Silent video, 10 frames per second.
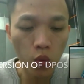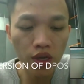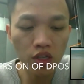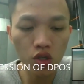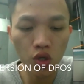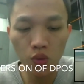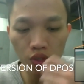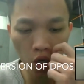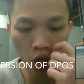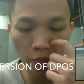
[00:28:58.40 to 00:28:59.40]

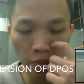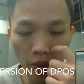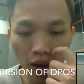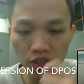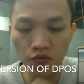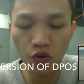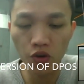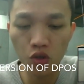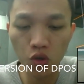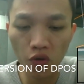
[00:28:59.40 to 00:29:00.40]
introduce the optimized
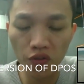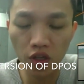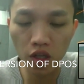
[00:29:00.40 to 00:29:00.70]
version of the